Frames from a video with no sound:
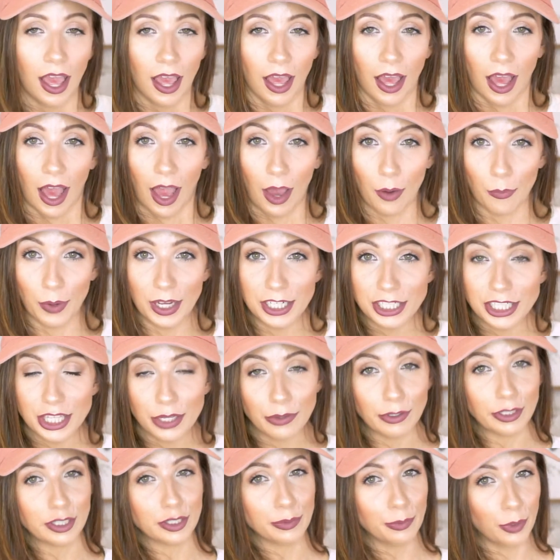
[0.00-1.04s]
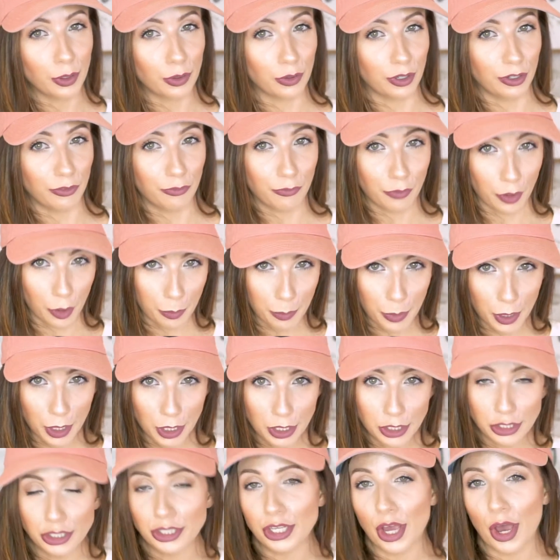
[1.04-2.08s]
I wish they were smoother and firmer.
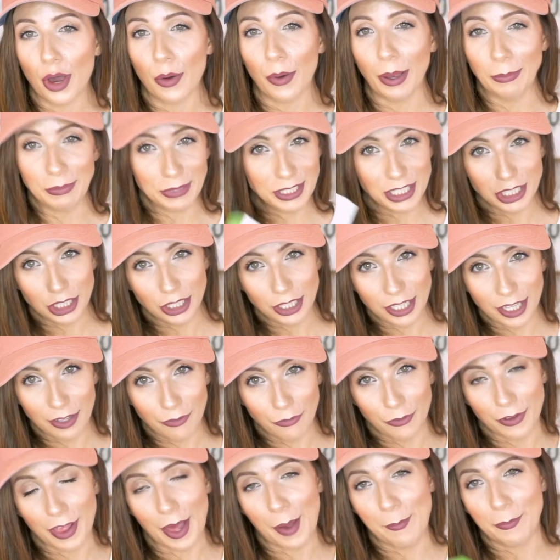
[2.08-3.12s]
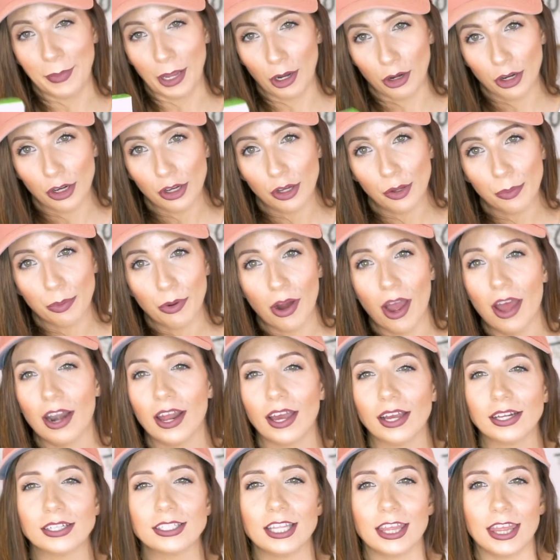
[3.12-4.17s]
So I'm still looking for that miracle
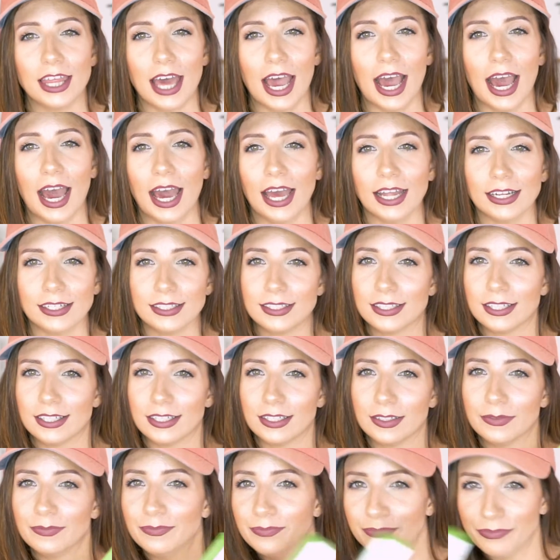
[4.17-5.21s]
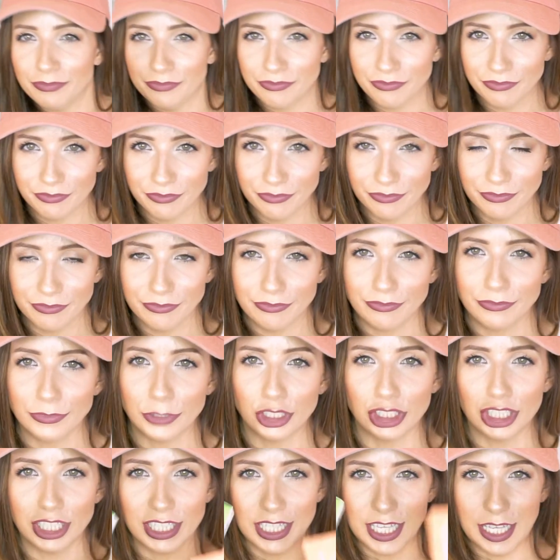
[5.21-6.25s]
product that
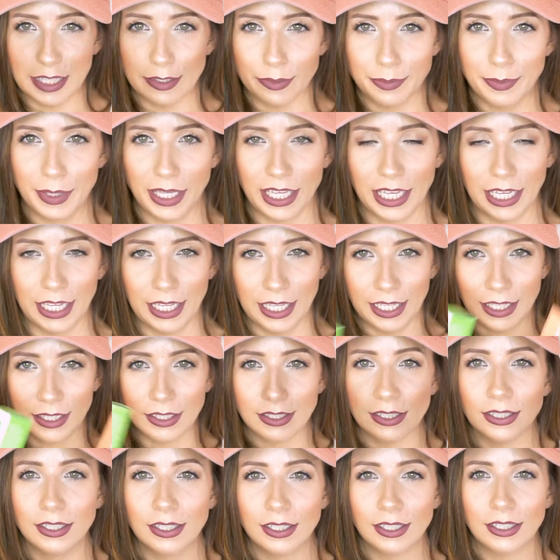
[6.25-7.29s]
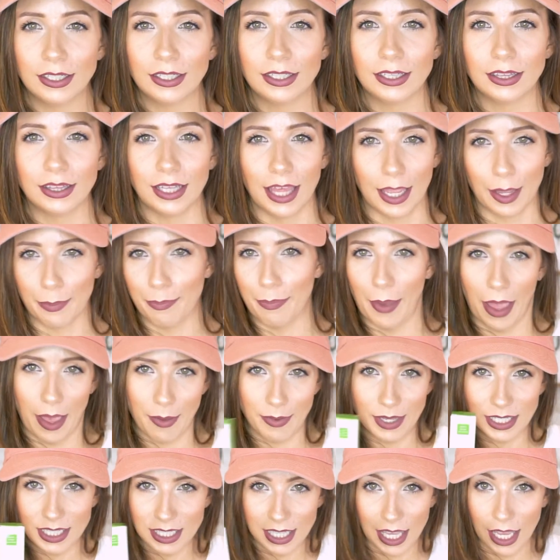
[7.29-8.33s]
just gives me like
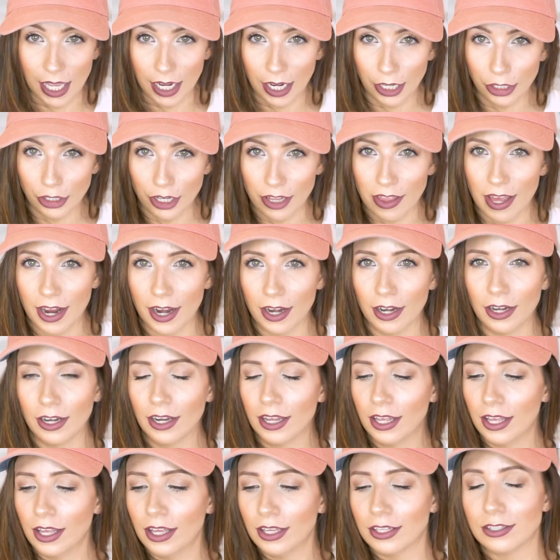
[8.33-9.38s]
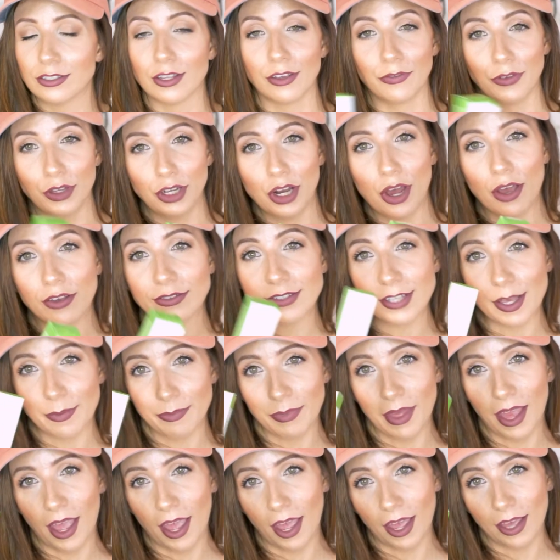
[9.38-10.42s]
baby skin under there. So if you know of
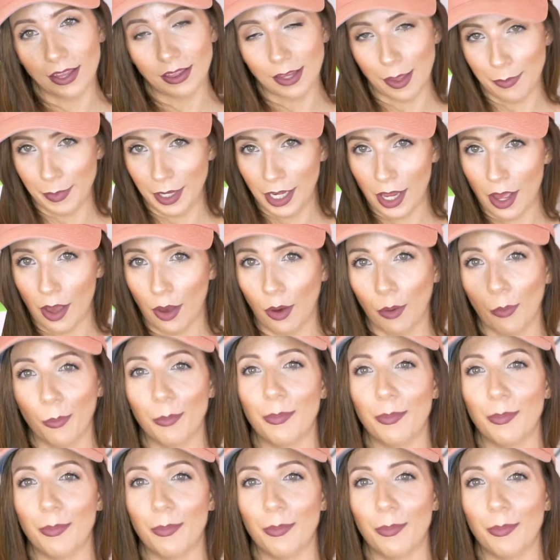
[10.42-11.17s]
something, let me know.